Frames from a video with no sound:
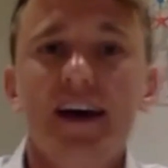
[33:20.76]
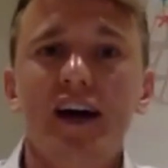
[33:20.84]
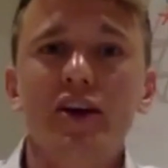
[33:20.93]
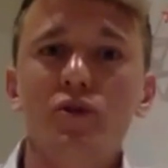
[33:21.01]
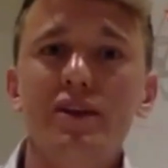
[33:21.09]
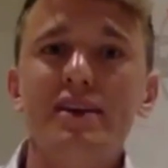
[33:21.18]

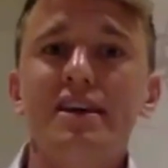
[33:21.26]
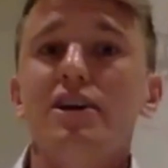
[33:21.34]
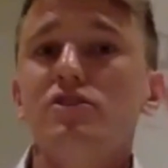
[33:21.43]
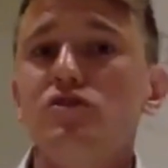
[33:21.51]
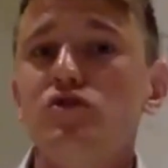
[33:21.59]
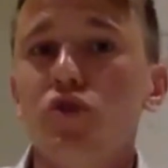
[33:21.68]
you need
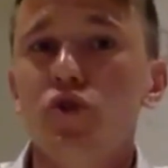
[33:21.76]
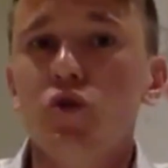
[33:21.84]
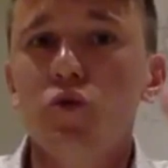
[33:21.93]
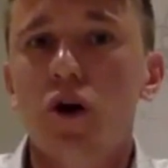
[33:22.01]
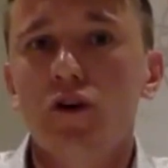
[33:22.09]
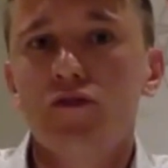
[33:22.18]

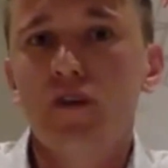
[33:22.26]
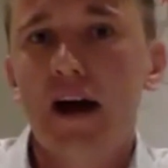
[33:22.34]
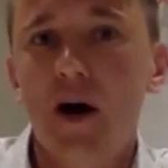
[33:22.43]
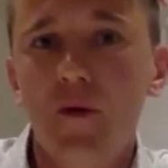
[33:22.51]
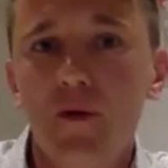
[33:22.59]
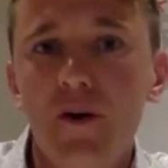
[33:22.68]
2 of
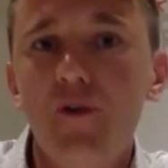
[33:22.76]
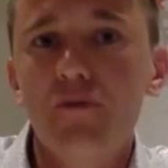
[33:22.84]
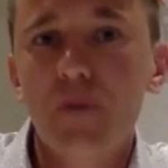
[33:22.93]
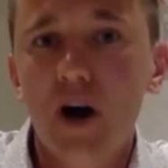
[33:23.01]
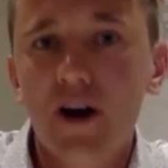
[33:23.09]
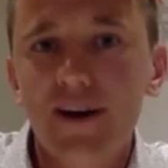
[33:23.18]
our
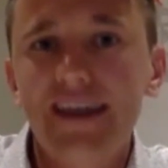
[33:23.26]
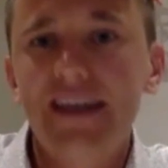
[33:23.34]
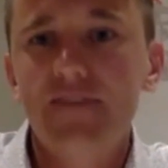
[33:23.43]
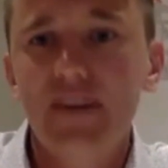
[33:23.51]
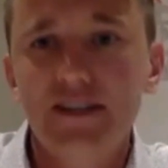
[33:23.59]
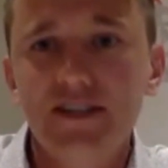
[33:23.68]
robotic
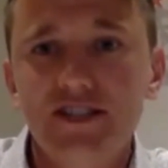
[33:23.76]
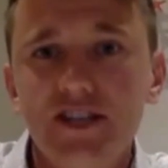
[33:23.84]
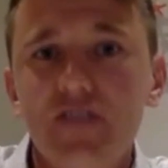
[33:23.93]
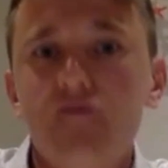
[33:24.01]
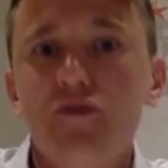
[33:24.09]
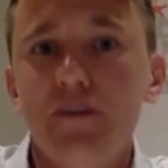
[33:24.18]

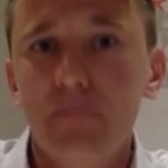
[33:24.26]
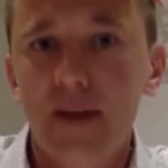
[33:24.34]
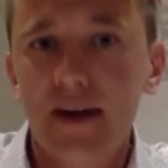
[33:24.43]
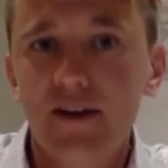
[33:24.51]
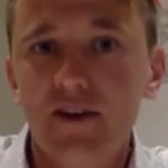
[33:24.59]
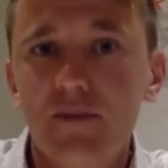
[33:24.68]
invention for the
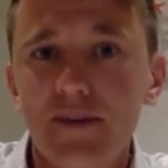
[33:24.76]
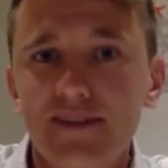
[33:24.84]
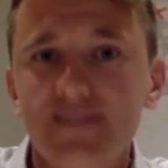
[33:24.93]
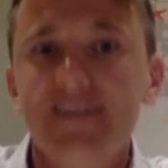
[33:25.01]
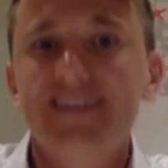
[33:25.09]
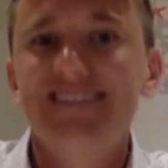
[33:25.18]
microbit
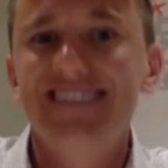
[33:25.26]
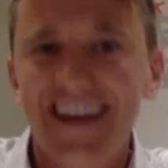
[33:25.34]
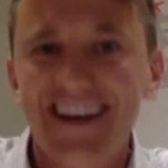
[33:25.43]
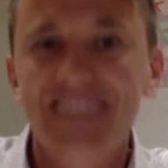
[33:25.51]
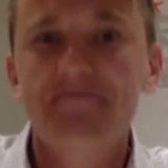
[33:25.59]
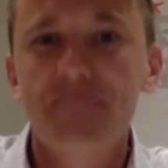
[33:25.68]

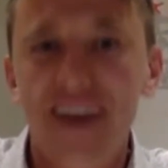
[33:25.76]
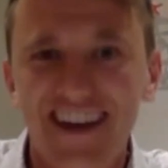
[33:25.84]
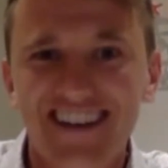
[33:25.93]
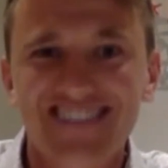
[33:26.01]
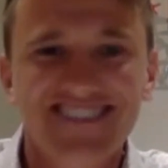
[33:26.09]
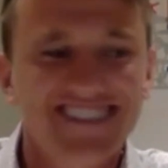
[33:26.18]
10
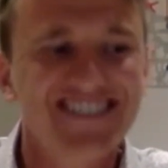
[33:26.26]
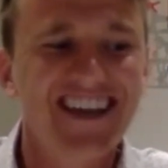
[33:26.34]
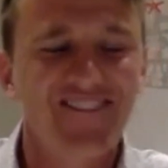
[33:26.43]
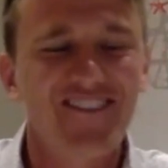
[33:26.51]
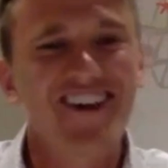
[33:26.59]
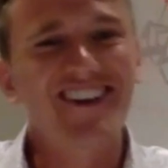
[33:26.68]
packs. It's
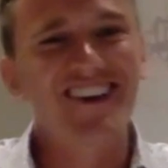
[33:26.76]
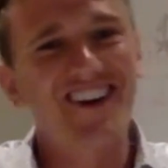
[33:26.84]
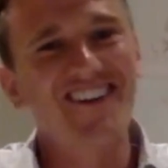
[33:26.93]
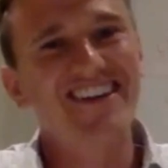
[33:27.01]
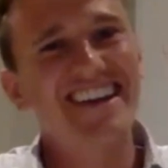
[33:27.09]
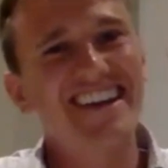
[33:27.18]
a very
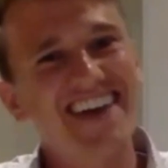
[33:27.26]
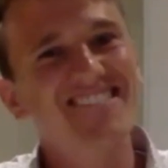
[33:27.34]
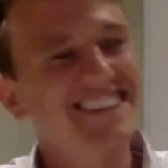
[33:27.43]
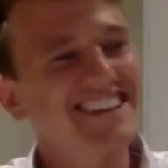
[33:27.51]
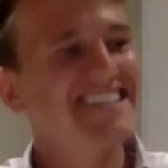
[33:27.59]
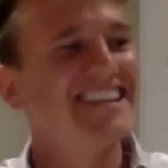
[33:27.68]
long
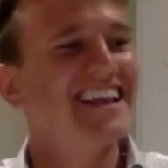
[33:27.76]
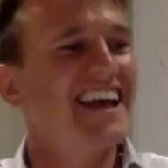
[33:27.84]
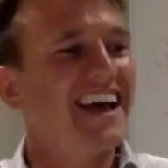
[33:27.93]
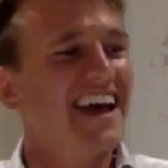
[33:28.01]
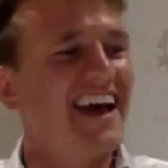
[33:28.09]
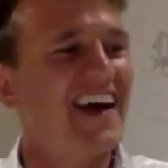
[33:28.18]
name,
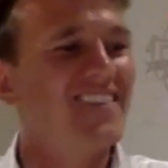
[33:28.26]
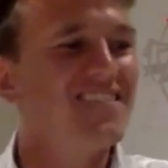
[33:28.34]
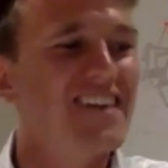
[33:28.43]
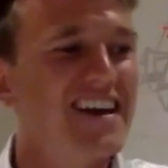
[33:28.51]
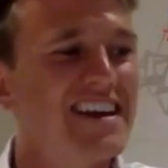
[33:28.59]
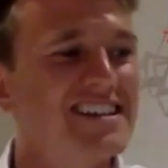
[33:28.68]

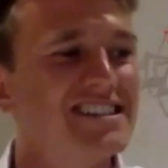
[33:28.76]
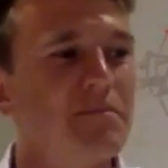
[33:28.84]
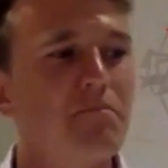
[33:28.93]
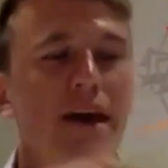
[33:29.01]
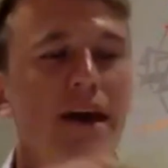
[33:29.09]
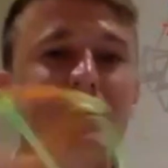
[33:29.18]
but it's
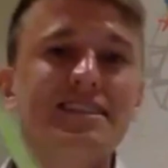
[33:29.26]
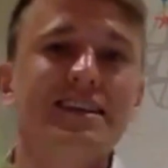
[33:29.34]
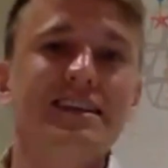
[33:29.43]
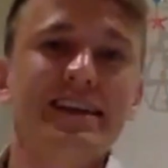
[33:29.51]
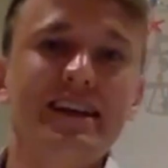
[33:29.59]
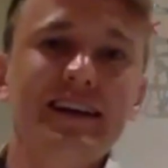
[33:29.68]

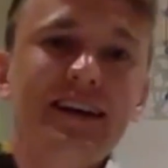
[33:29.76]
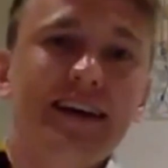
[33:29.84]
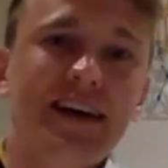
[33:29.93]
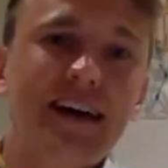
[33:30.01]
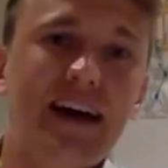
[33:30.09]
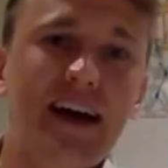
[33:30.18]
basically
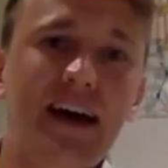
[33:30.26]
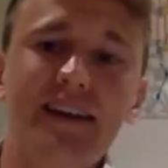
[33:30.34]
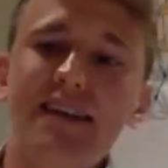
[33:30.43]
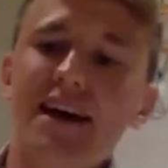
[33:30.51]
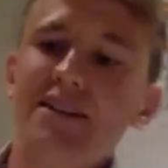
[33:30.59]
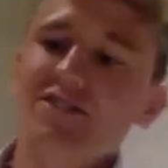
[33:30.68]

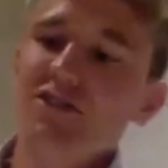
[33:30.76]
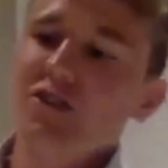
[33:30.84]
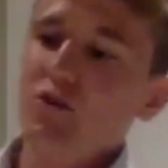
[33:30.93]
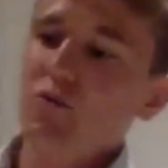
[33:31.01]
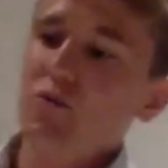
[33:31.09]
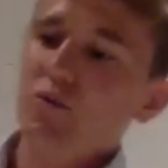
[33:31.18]
that
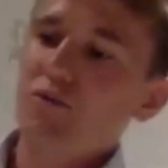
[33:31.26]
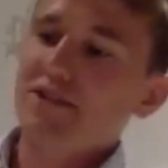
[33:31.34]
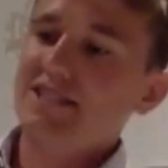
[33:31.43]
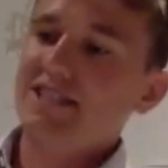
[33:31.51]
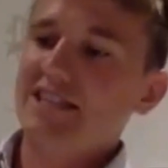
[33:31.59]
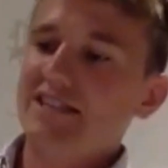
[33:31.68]
you
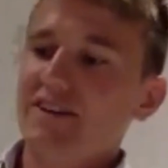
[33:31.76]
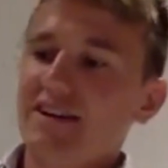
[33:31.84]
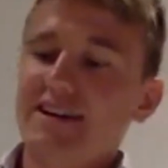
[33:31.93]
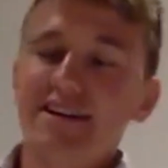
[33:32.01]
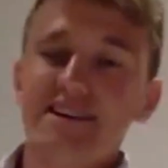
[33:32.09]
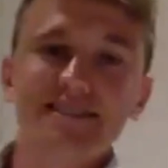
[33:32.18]
receive
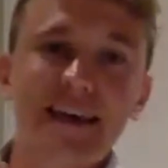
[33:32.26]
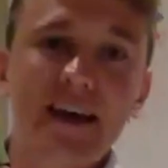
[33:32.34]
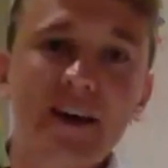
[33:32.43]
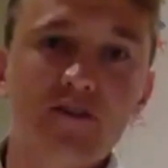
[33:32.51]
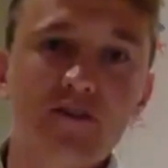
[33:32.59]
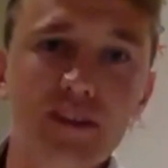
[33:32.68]

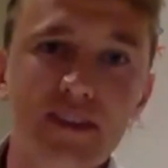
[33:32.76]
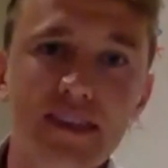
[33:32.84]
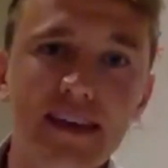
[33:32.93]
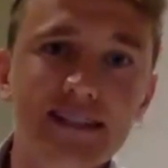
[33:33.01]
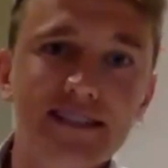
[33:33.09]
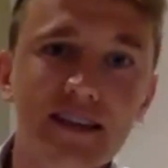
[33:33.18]
10 of
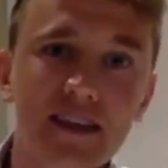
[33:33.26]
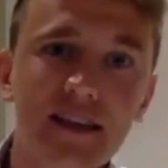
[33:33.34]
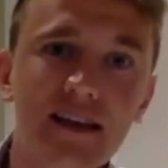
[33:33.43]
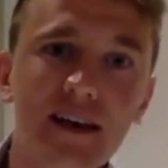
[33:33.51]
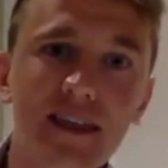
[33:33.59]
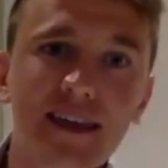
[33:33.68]
these
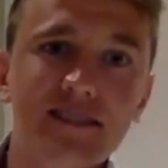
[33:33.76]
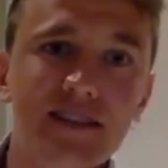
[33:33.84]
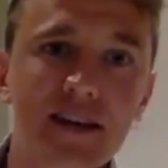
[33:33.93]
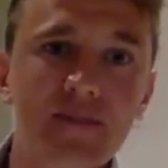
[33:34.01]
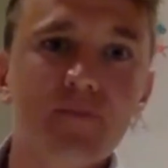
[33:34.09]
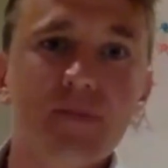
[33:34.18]
things
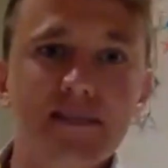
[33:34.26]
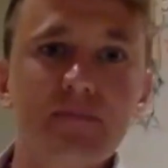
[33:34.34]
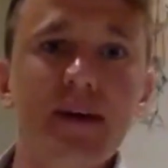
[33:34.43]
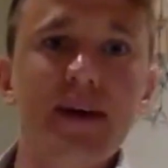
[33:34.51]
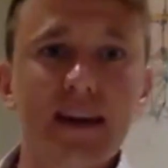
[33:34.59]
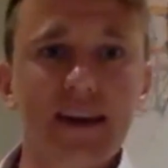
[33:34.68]
here. That's
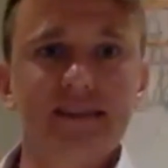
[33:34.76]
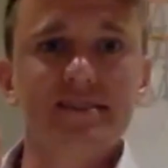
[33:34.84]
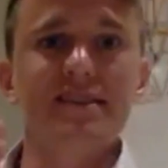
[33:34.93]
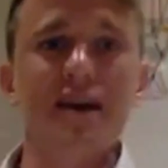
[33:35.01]
making it